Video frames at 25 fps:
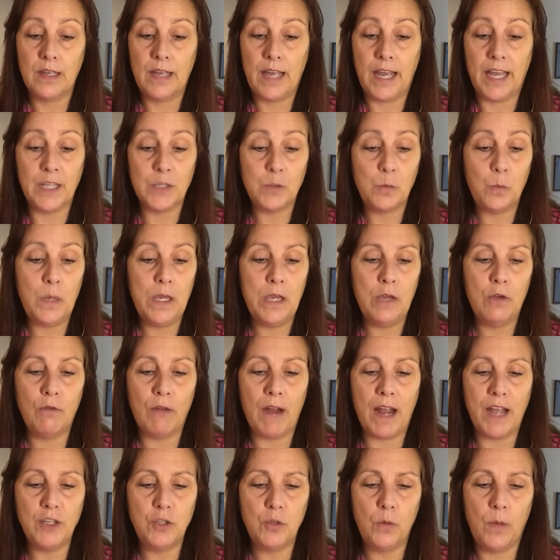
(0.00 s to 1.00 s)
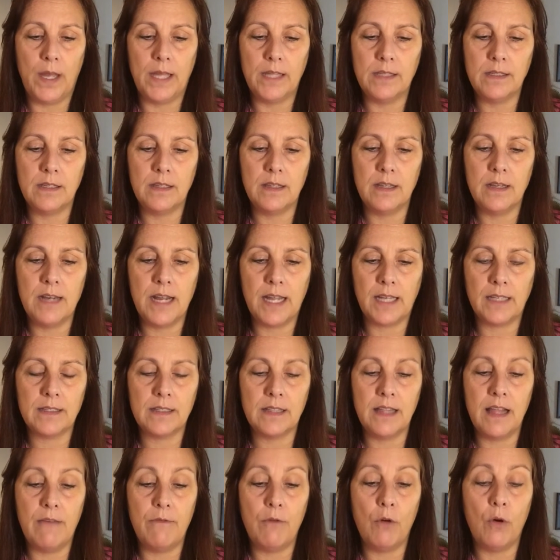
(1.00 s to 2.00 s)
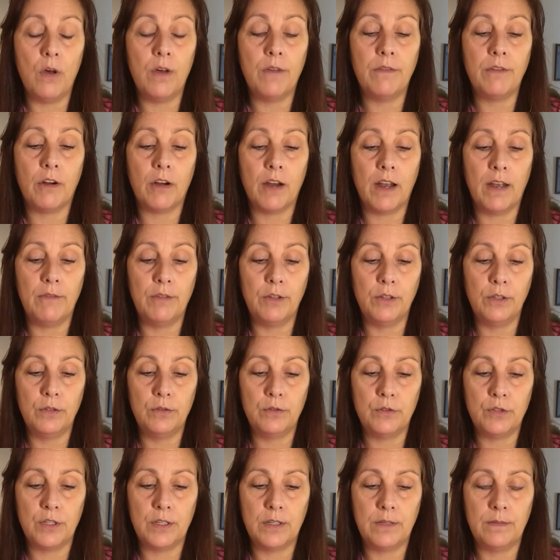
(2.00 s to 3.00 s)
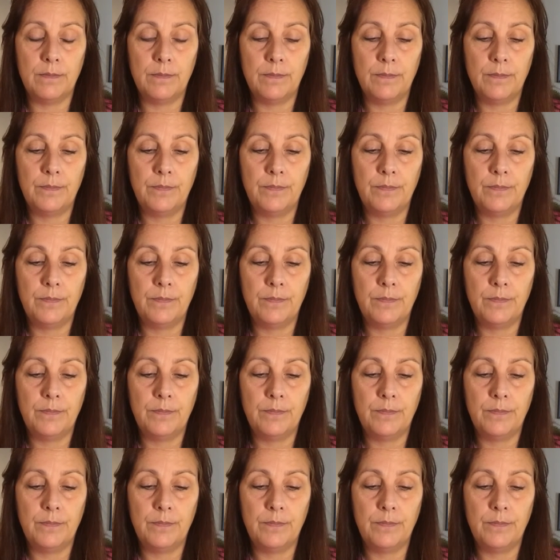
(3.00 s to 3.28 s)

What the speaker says: as we graduate to the next level of our evolution.